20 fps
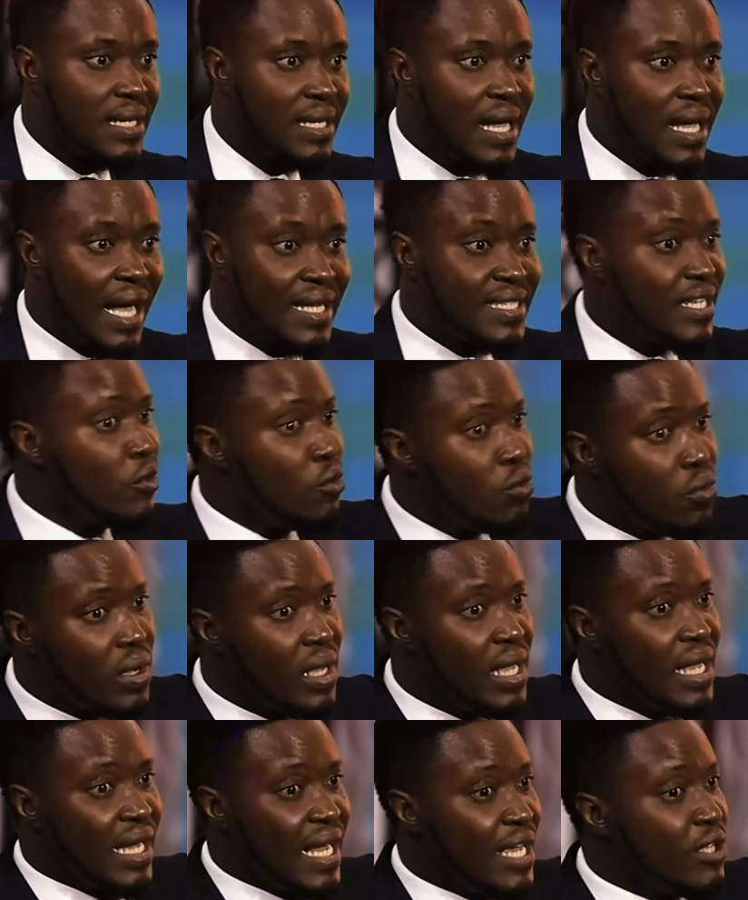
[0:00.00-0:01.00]
I say, look,
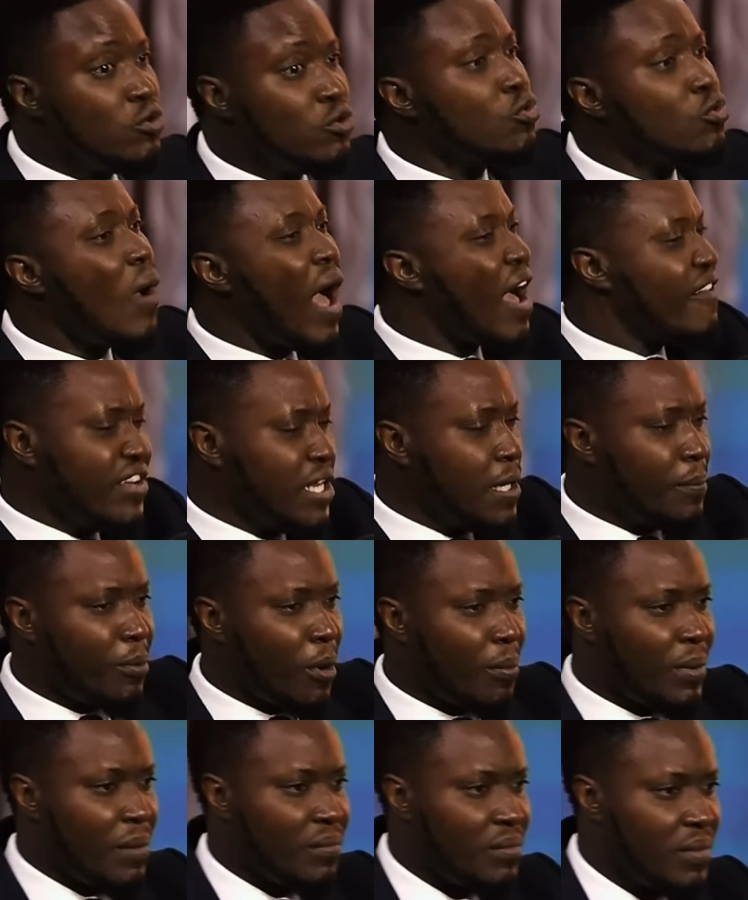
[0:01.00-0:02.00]
you don't have any
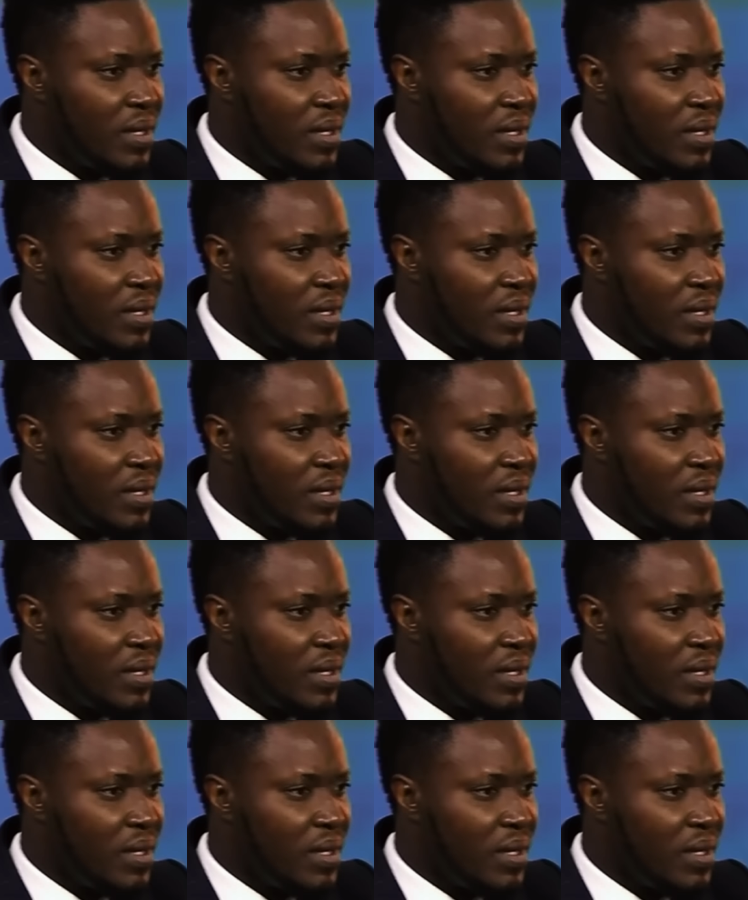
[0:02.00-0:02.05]
problem.